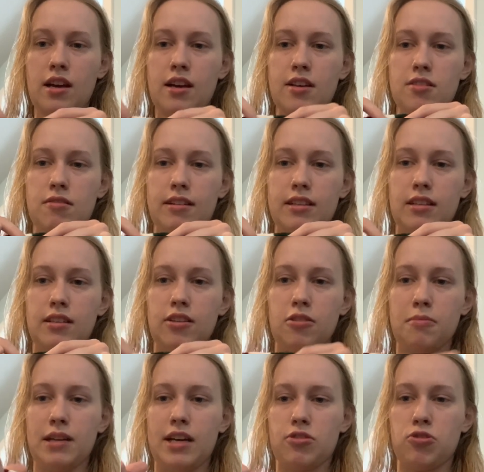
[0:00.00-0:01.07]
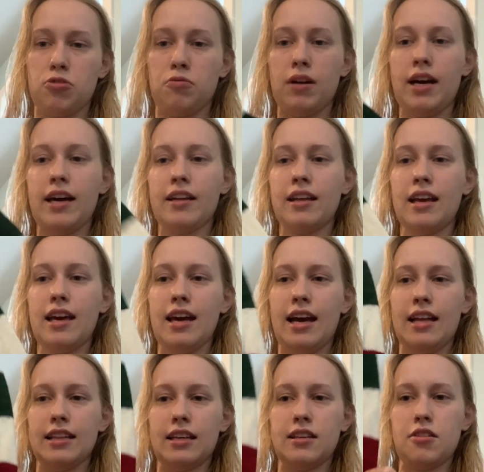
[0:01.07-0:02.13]
So I did a little bit extra white,
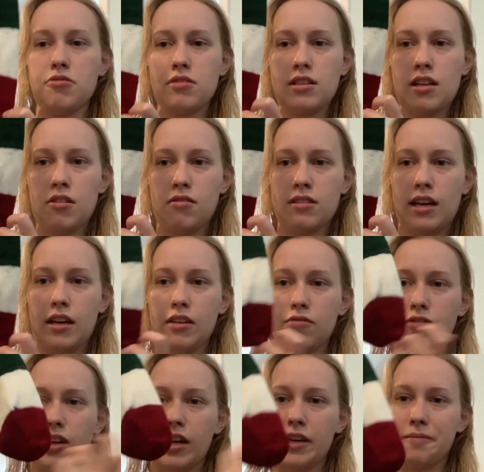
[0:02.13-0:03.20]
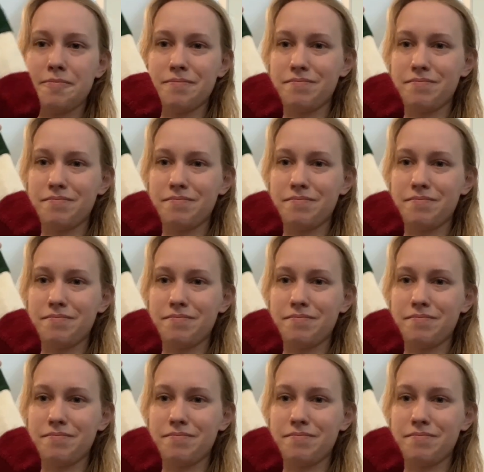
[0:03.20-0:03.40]
and then here's another Italian flag.